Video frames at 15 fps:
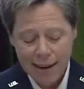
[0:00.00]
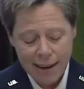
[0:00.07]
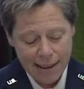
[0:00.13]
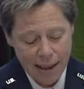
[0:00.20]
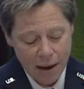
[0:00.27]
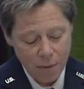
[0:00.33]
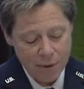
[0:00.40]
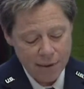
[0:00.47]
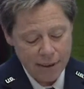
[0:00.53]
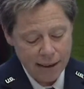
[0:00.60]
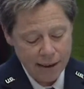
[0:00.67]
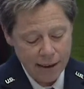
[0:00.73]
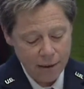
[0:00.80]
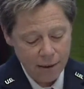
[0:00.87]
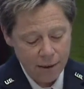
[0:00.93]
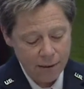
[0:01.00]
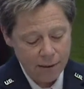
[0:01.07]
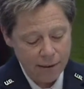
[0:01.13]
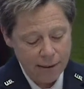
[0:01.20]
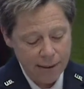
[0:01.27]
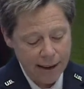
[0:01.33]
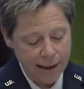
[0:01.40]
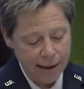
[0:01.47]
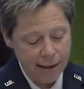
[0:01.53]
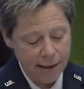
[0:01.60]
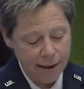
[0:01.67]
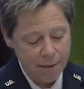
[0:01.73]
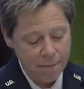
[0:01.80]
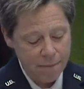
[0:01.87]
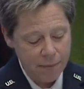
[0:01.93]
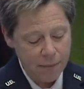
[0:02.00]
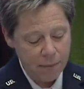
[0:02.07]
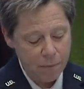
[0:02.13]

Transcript: And that was the year that